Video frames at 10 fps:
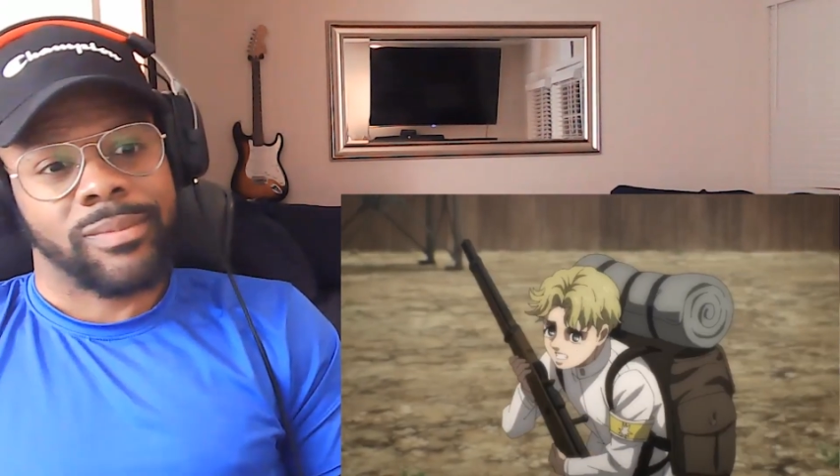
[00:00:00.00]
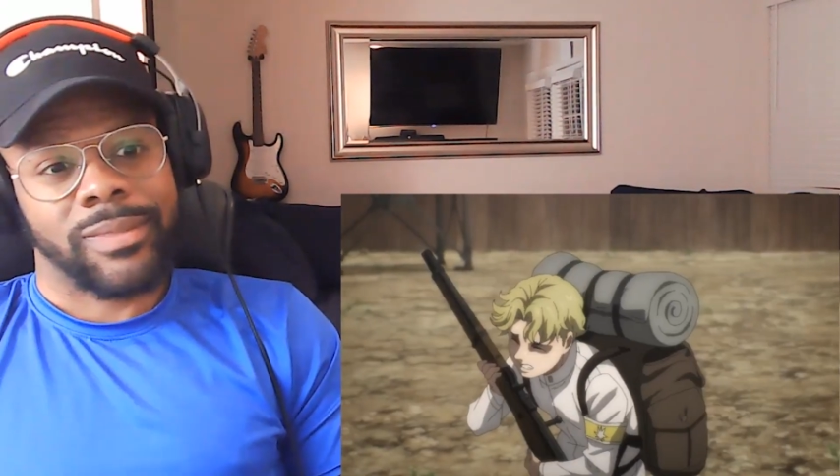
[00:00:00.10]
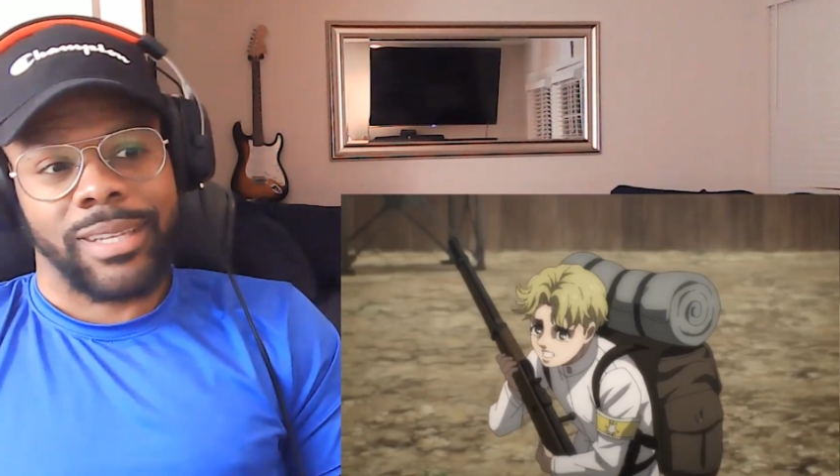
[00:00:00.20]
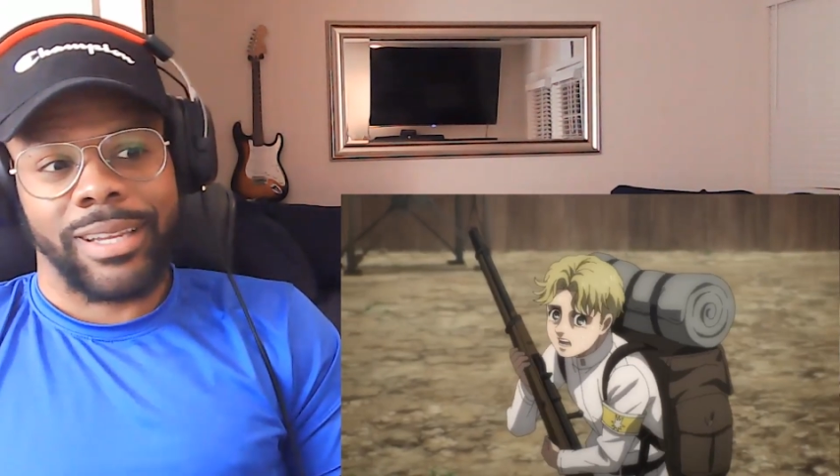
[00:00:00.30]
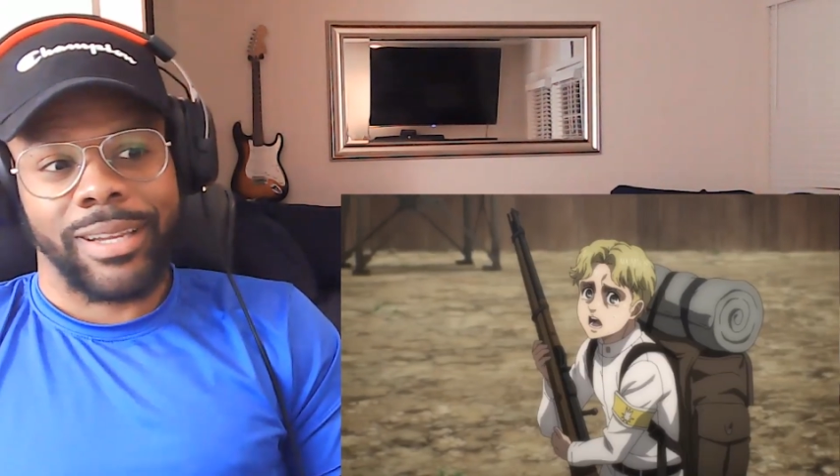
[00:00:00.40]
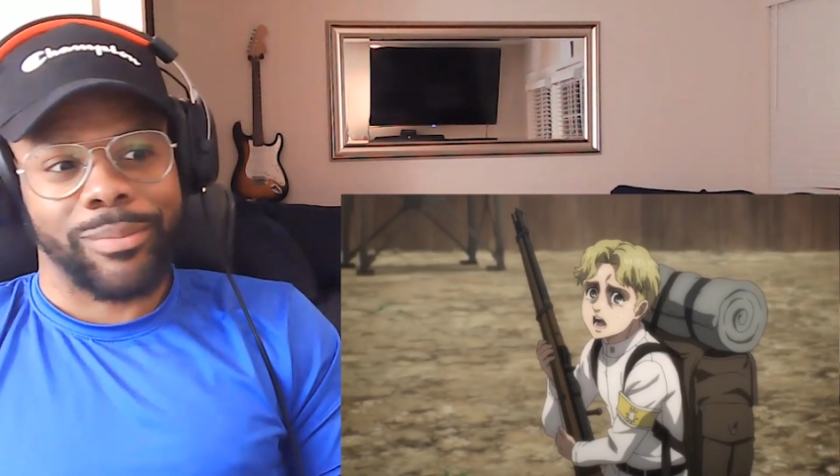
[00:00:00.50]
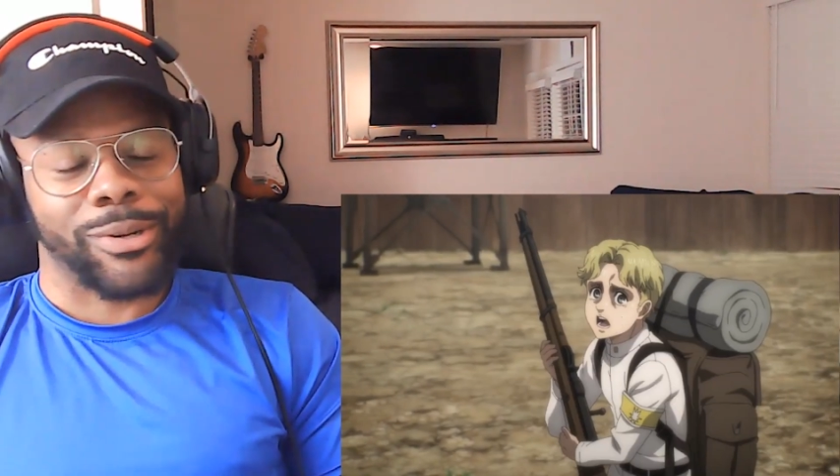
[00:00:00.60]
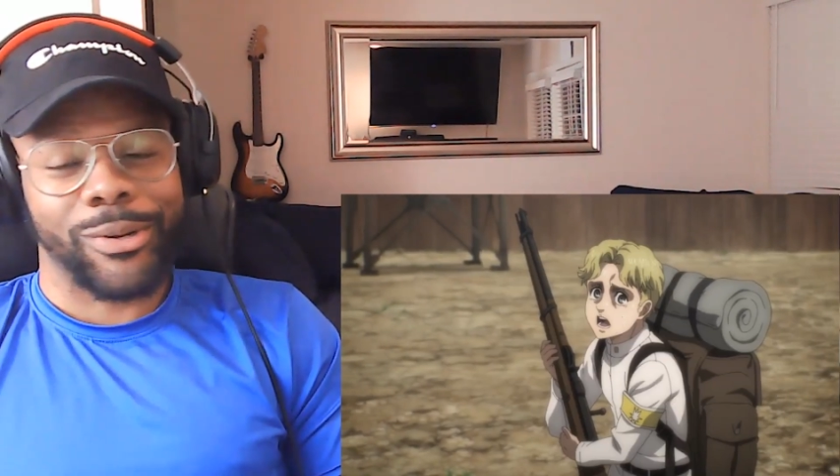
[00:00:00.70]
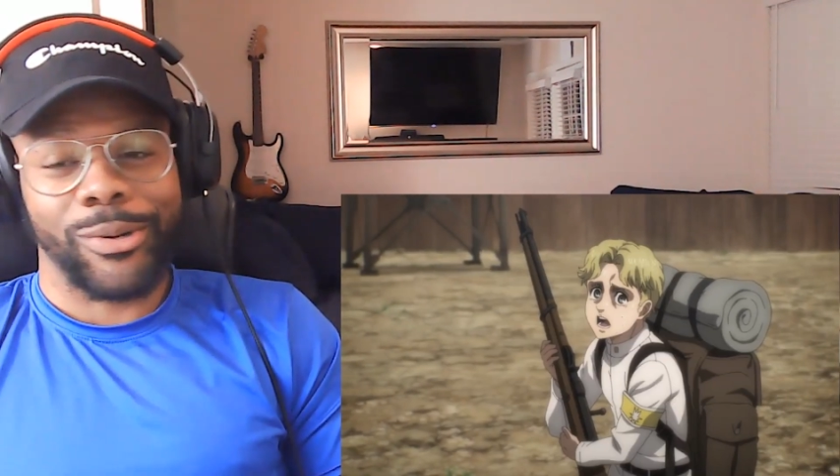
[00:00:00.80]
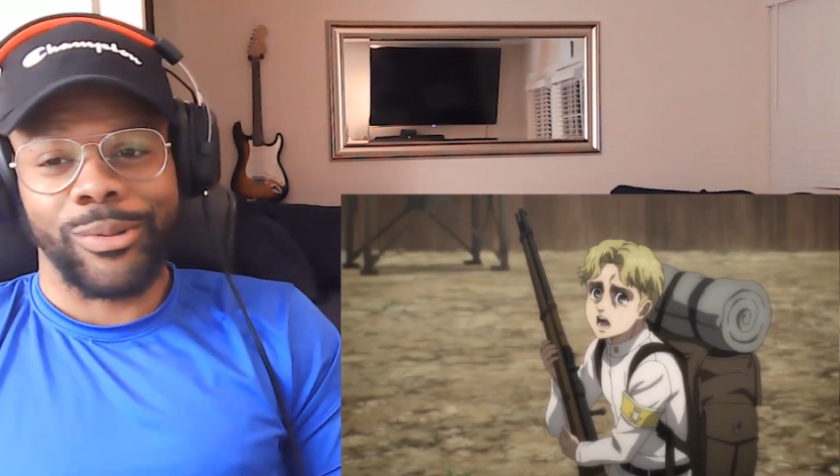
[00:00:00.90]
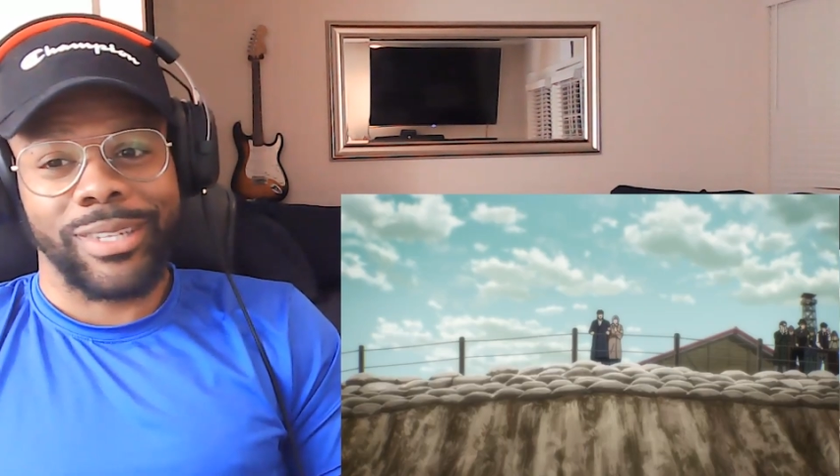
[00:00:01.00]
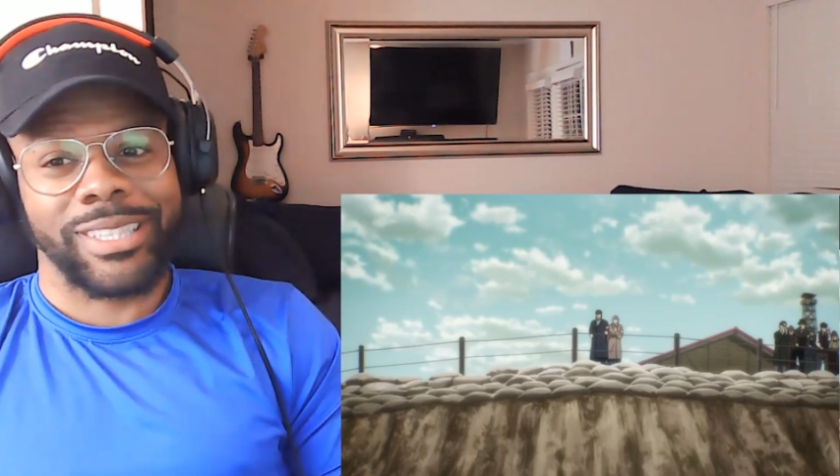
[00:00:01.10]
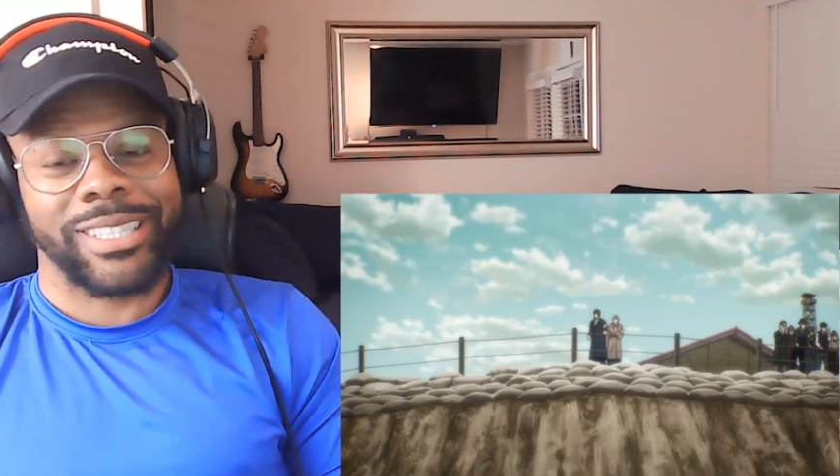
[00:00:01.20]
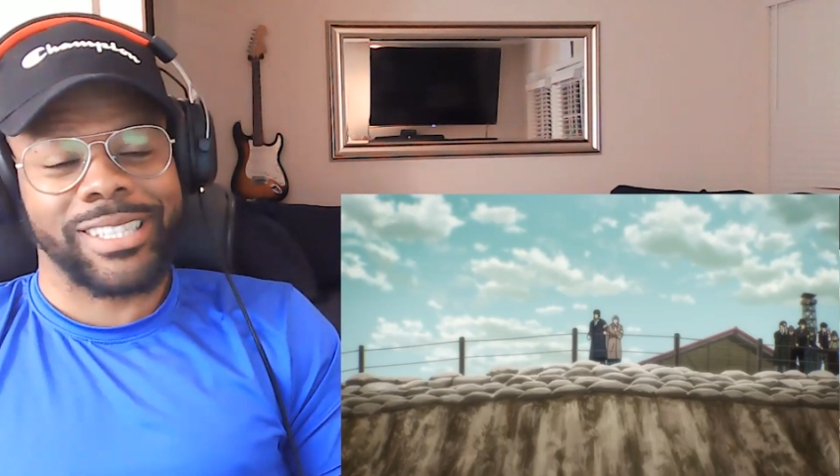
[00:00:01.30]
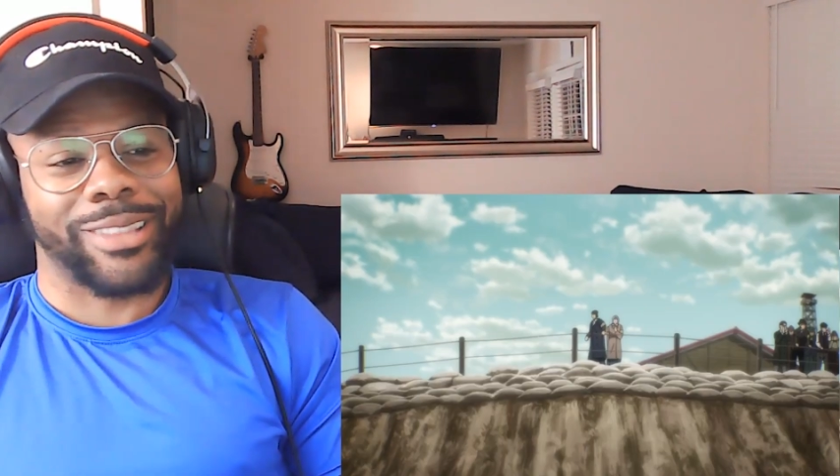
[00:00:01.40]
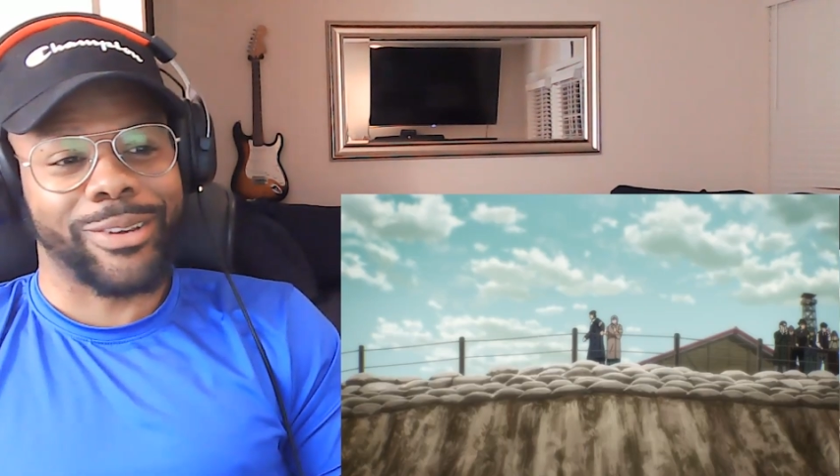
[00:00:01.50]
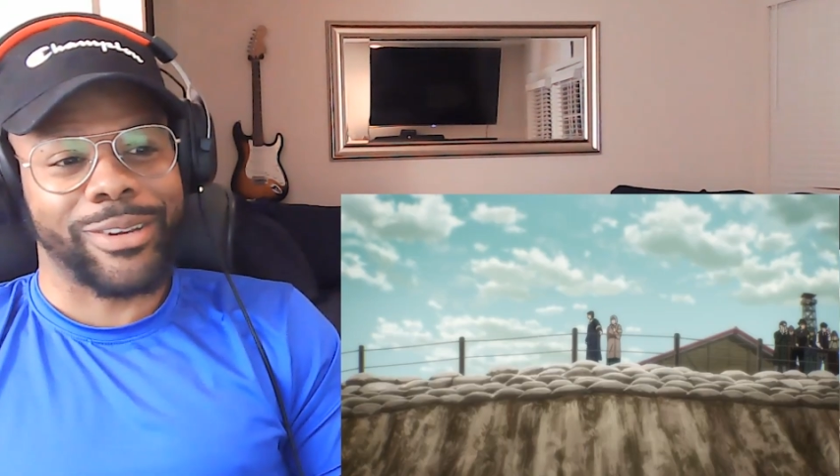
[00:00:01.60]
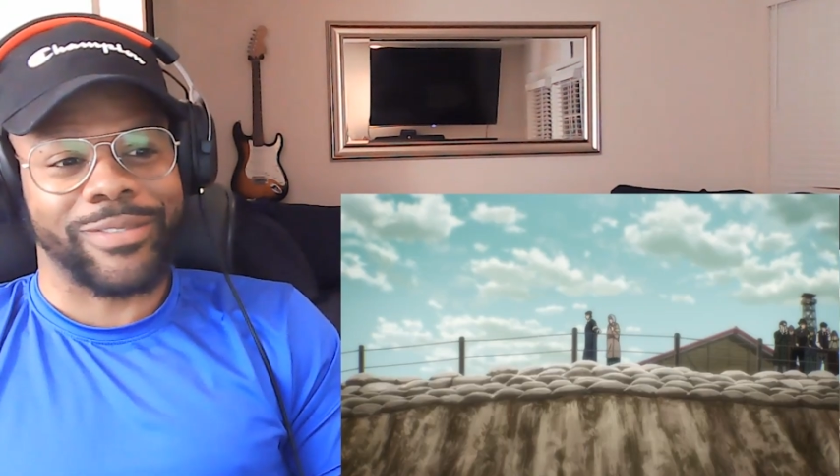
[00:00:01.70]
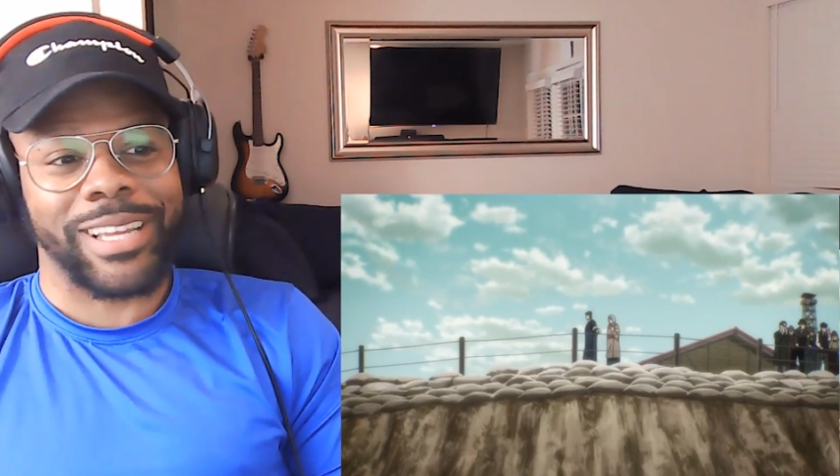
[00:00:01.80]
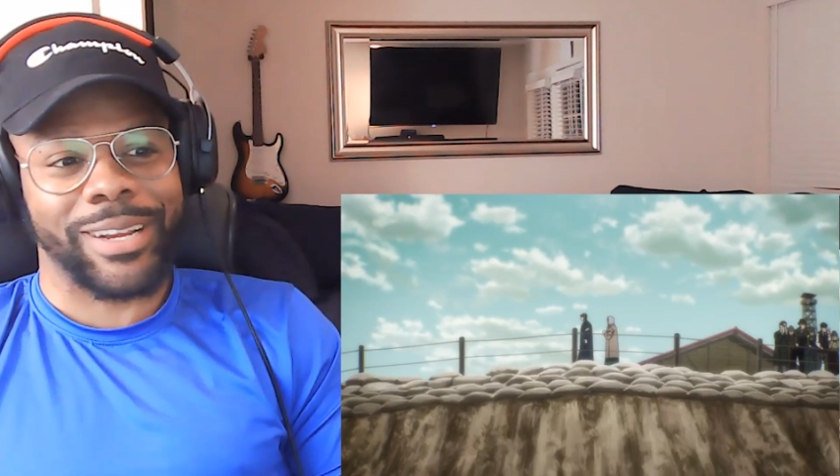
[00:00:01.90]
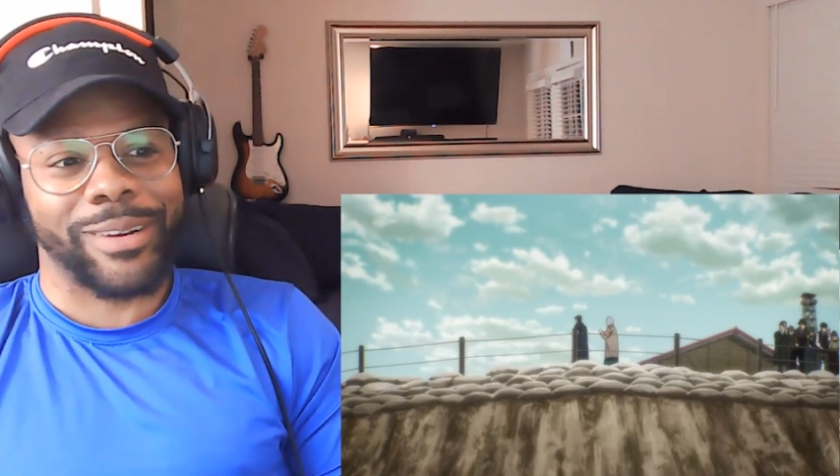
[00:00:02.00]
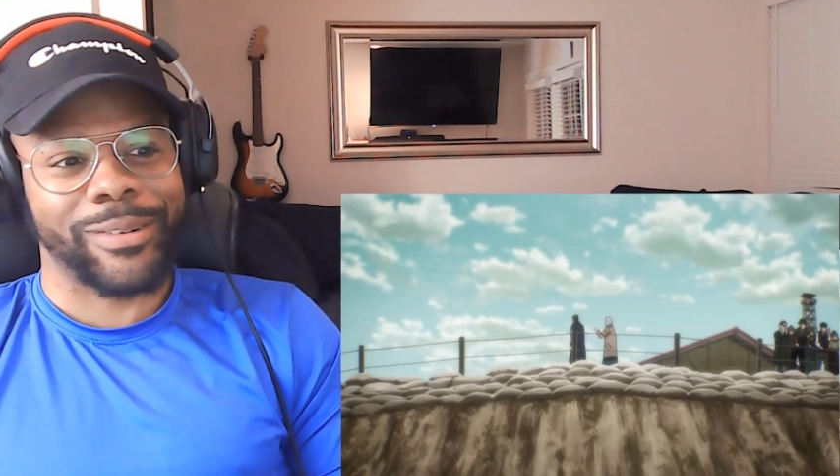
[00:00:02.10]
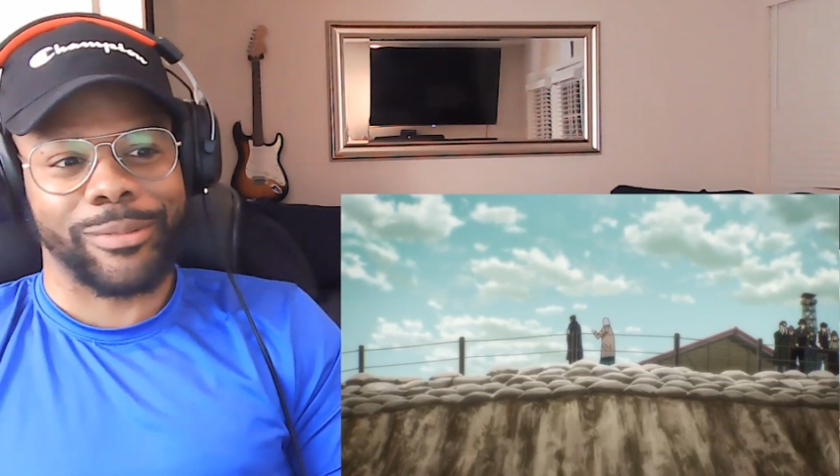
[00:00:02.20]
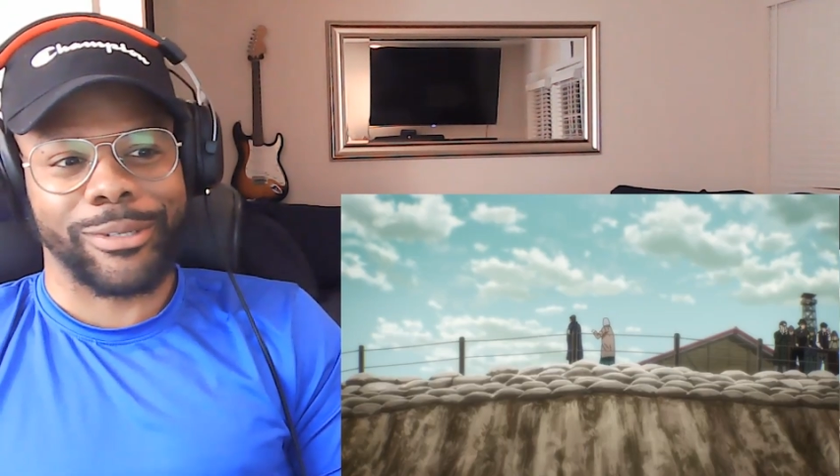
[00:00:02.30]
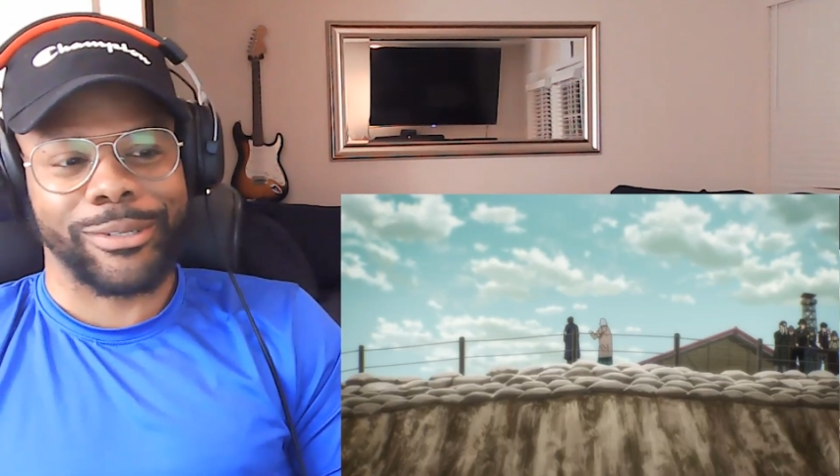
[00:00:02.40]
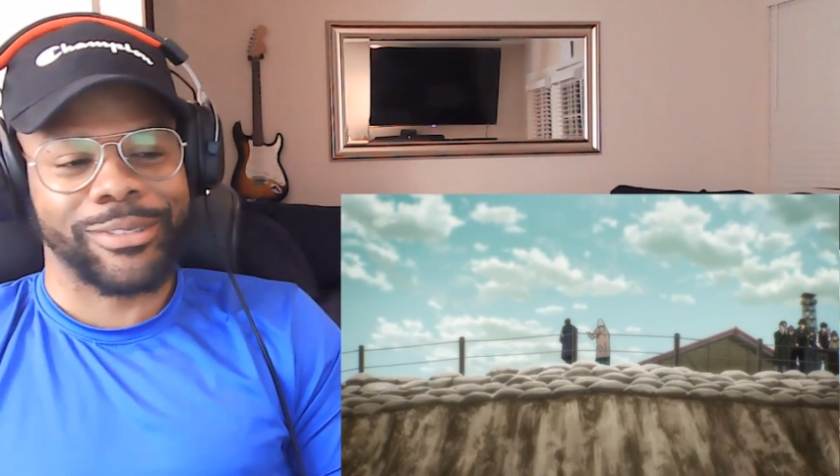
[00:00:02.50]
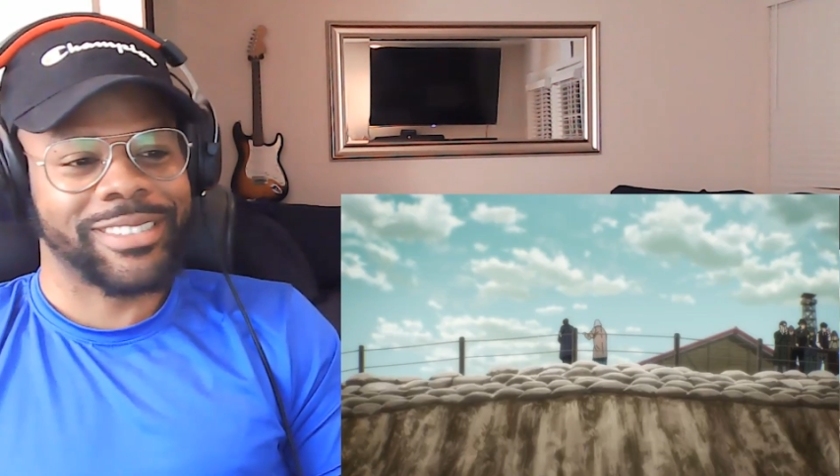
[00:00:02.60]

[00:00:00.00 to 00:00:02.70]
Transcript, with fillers: Damn, bro. Look at this. The look of terror, bro